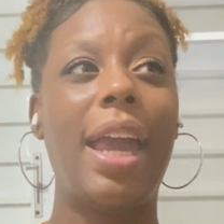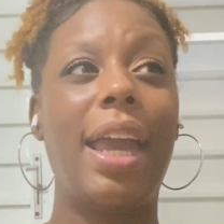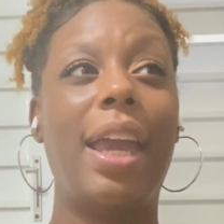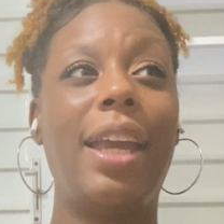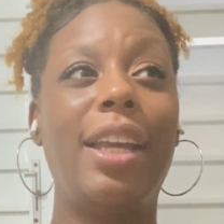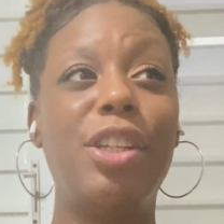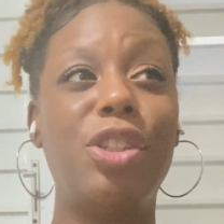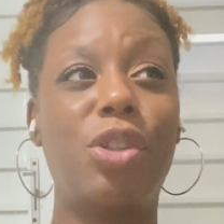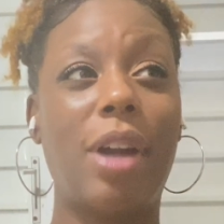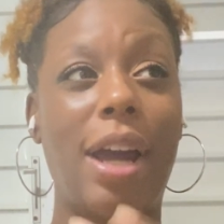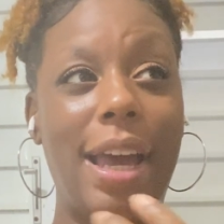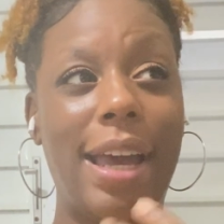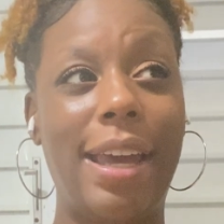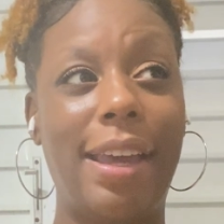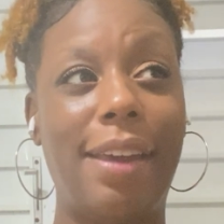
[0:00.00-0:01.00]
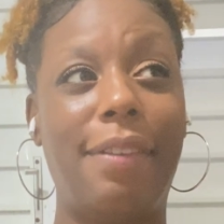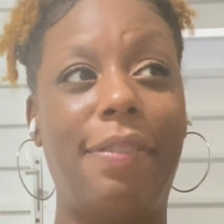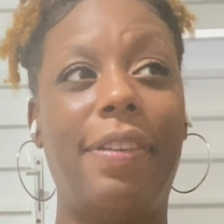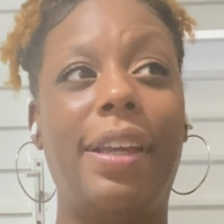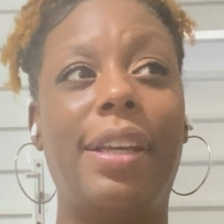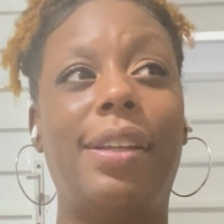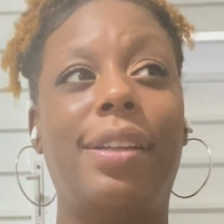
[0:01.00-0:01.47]

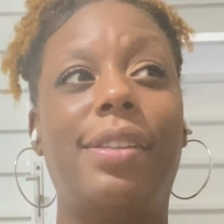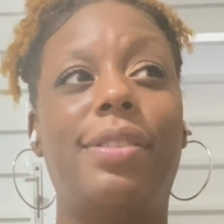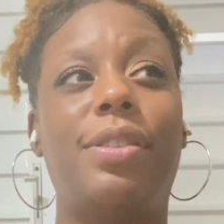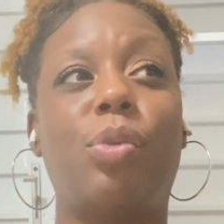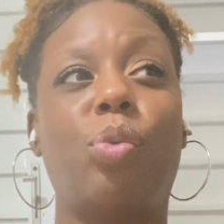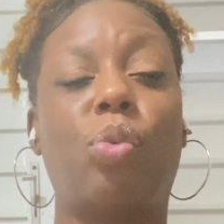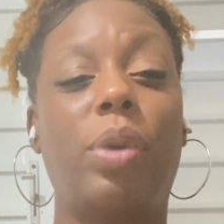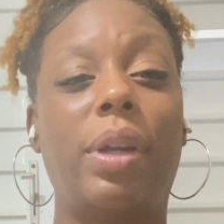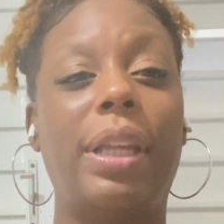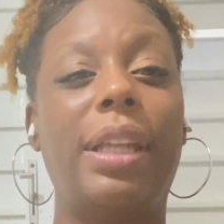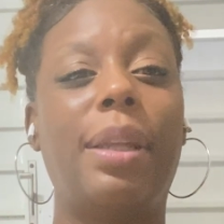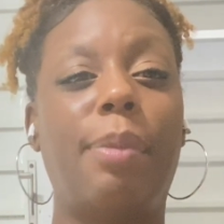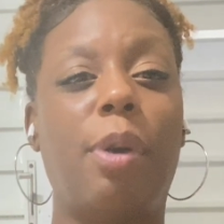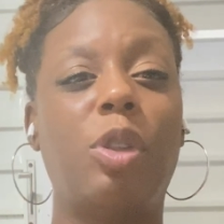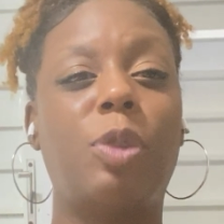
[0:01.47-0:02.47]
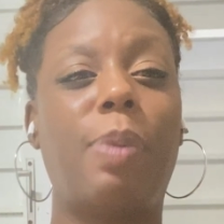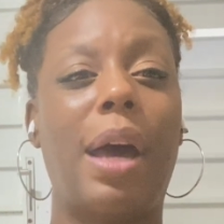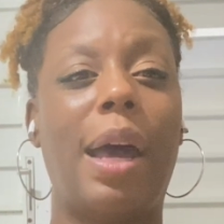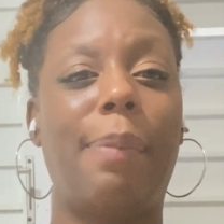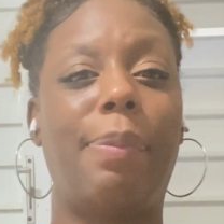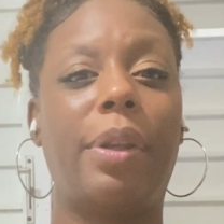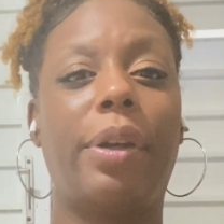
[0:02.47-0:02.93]
InDrive is really the most
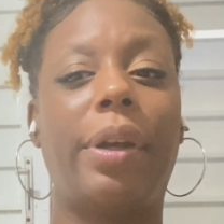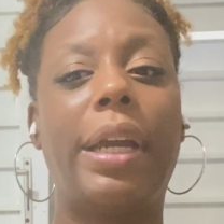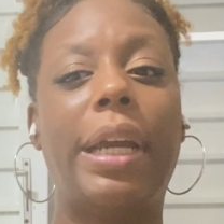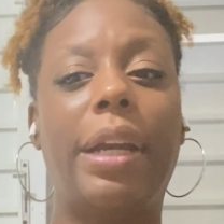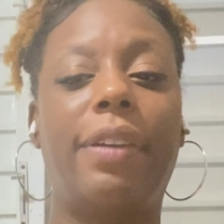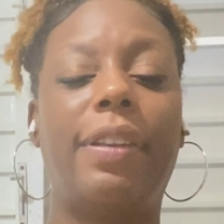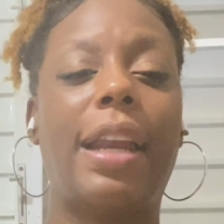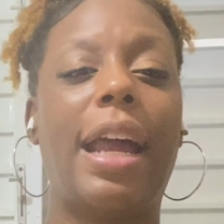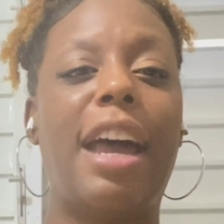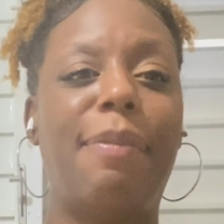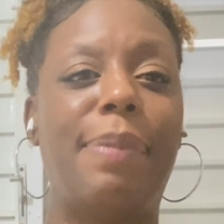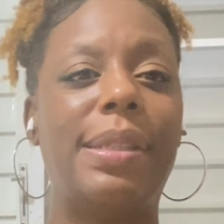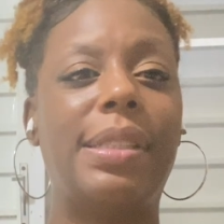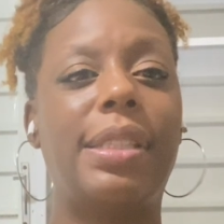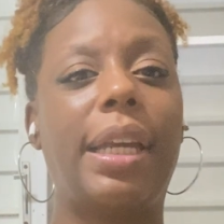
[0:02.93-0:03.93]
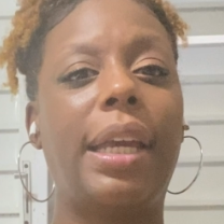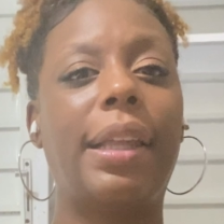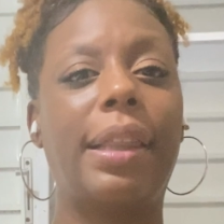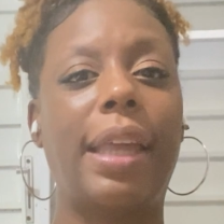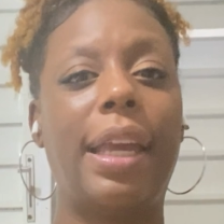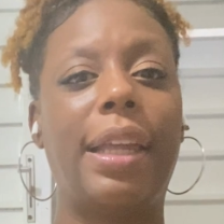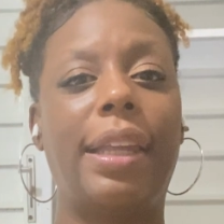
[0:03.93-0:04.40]
popular here that I've been
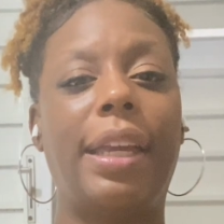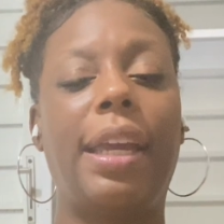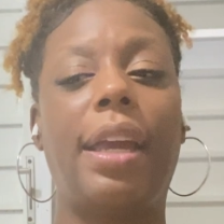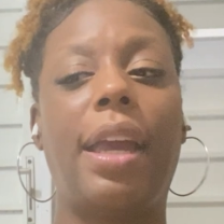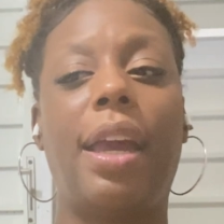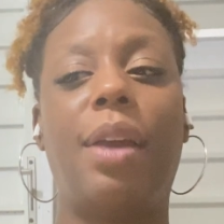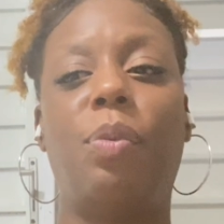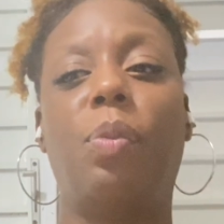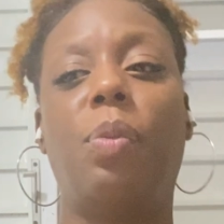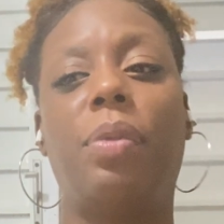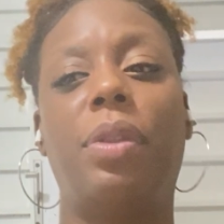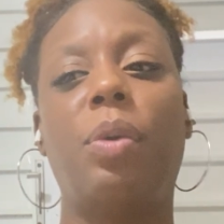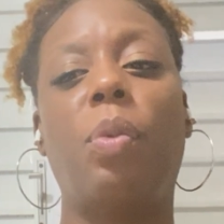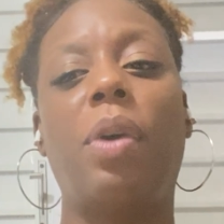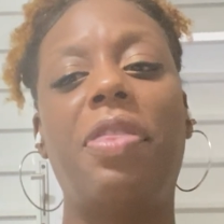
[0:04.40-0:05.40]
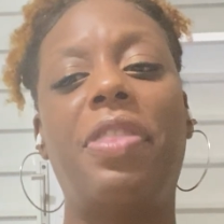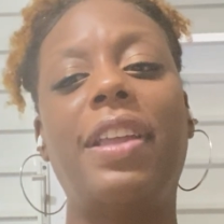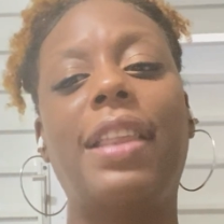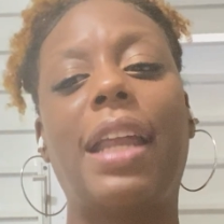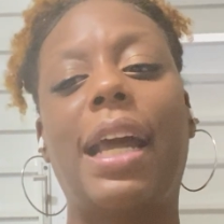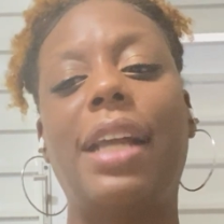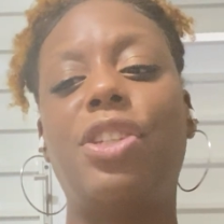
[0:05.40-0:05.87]
seeing lately. And the one
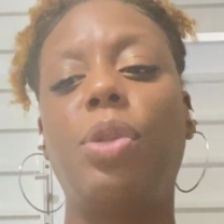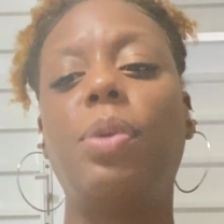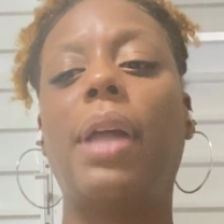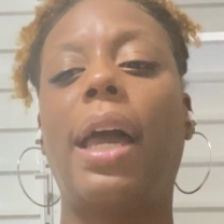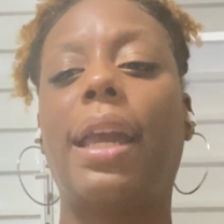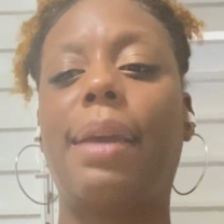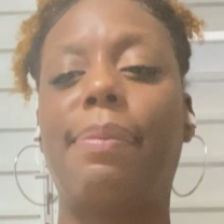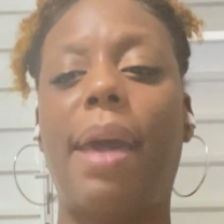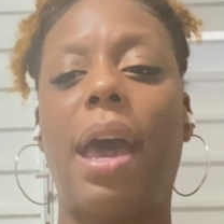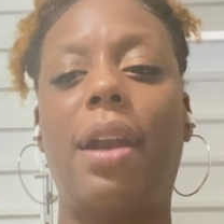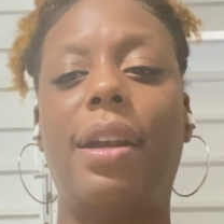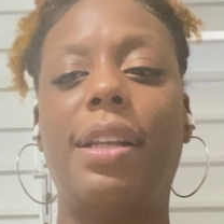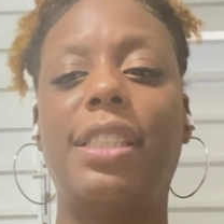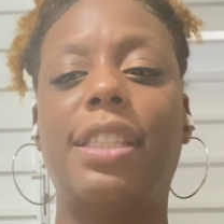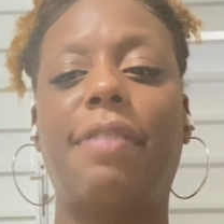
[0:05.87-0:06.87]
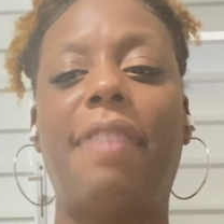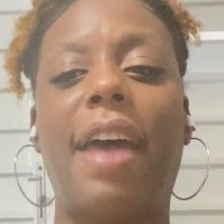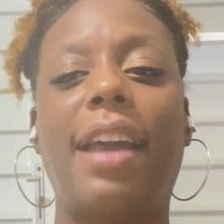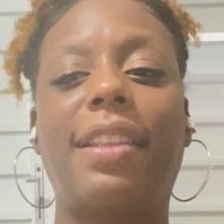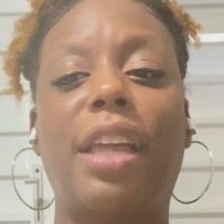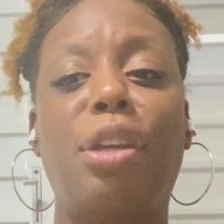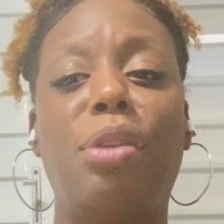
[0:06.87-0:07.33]
thing that I do like about it is the
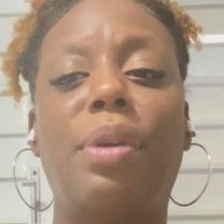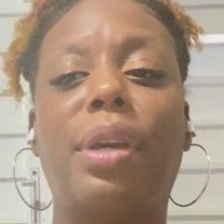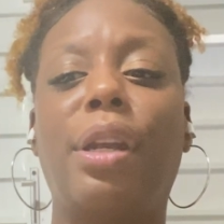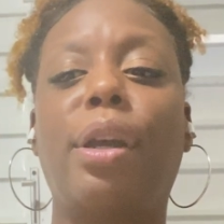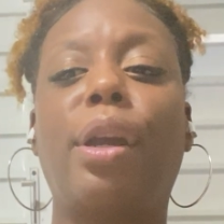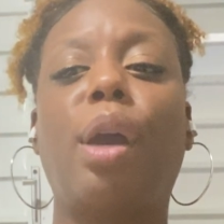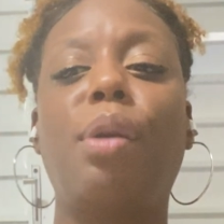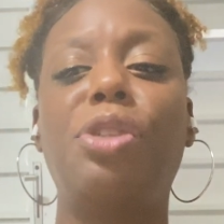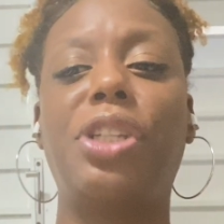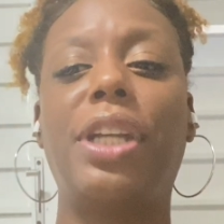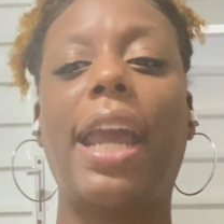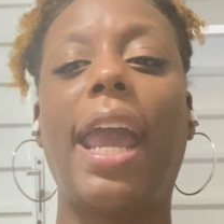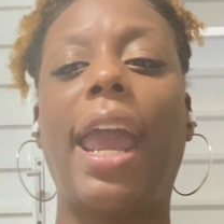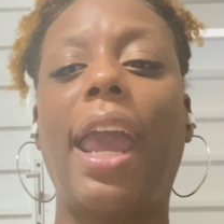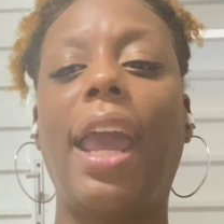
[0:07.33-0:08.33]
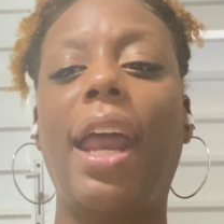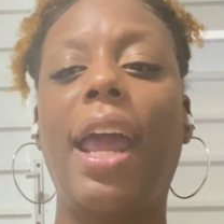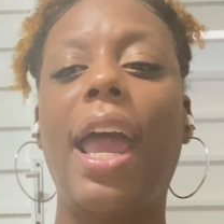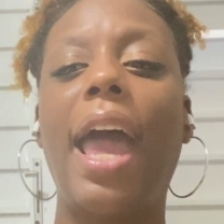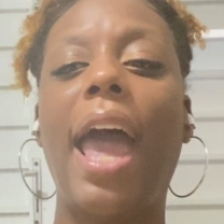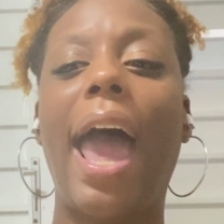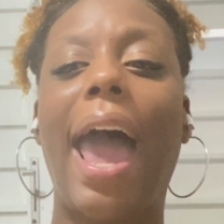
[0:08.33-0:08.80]
fact that you can negotiate
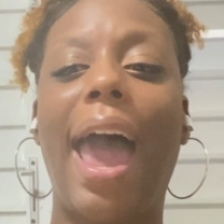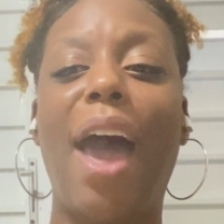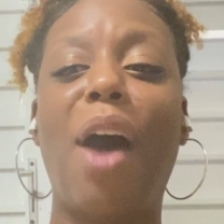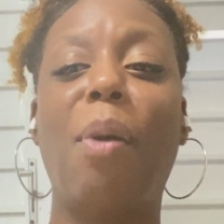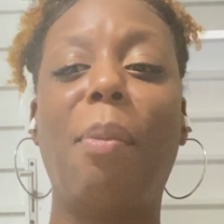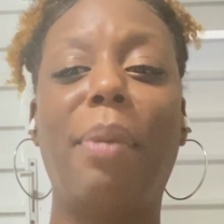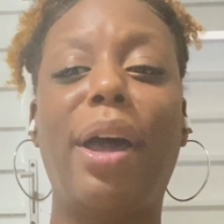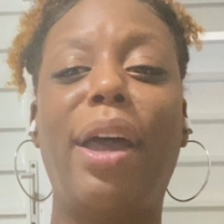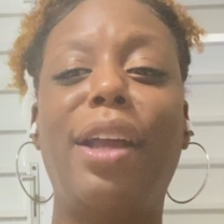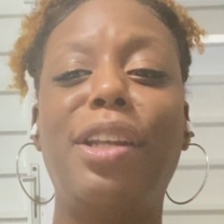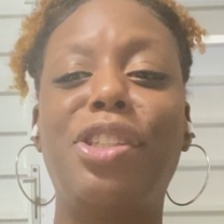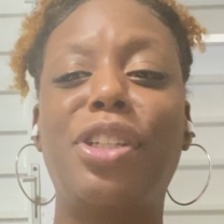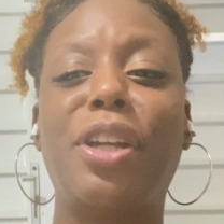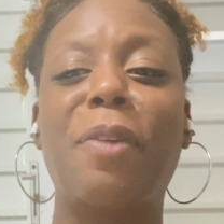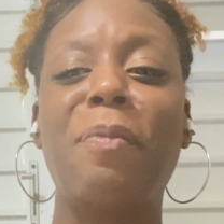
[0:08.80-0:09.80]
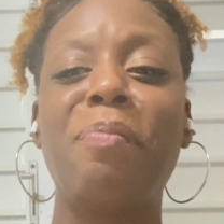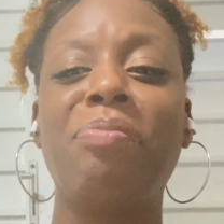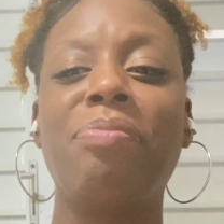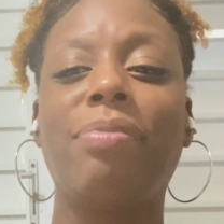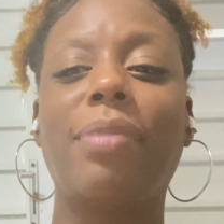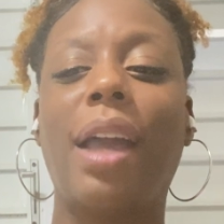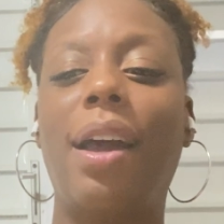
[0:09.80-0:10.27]
how much
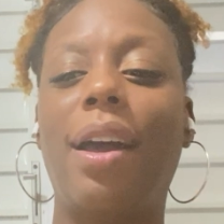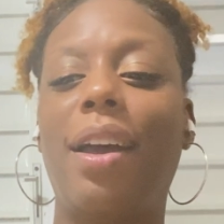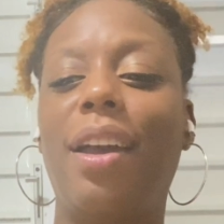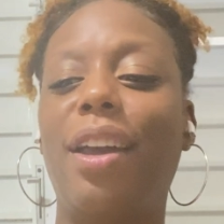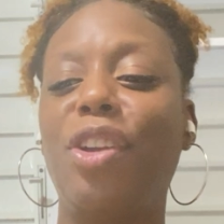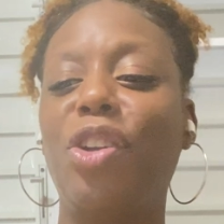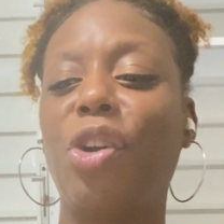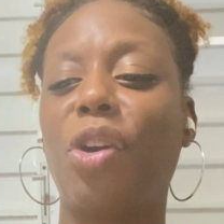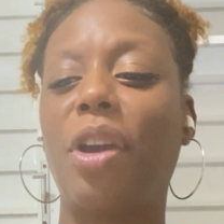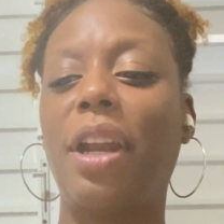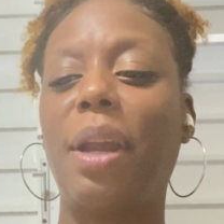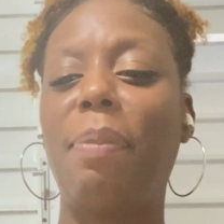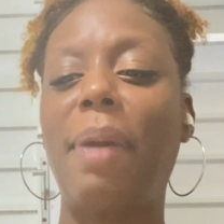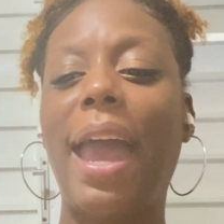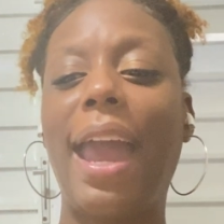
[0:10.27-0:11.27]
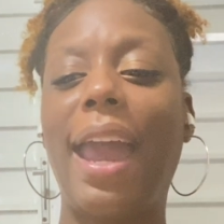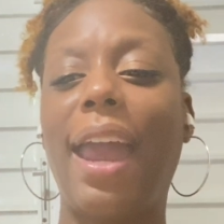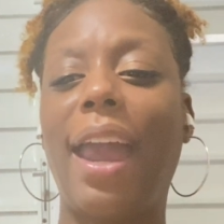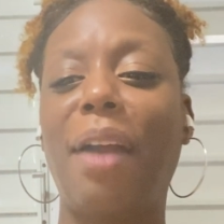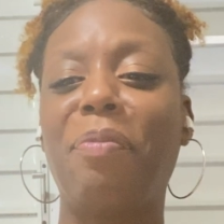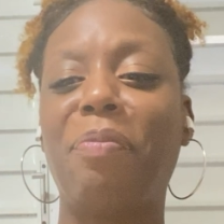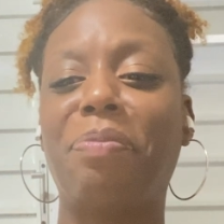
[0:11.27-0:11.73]
you're going to
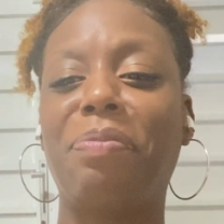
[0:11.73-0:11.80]
pay